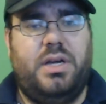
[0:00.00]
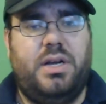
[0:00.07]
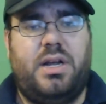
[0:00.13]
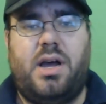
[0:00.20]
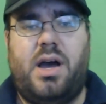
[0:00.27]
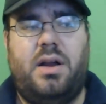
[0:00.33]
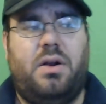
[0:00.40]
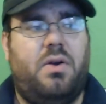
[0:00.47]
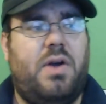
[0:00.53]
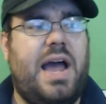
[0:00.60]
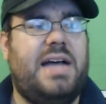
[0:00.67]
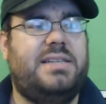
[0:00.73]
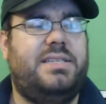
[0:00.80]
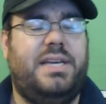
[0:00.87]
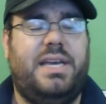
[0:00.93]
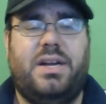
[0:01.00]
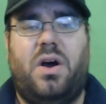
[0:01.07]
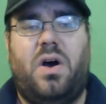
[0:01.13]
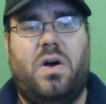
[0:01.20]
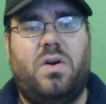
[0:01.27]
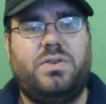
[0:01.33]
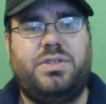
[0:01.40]
cut grass to get
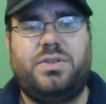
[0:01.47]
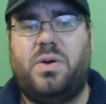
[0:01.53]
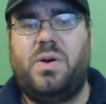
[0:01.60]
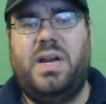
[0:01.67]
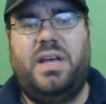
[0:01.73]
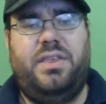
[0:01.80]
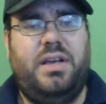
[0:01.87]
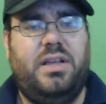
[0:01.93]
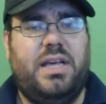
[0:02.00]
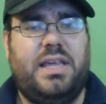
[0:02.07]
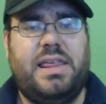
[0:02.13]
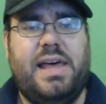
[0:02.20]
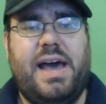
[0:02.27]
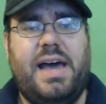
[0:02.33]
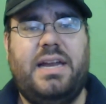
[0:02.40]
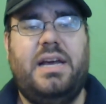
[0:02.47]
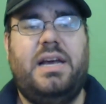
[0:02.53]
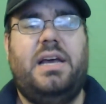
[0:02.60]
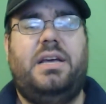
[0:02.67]
hearts or anything like that.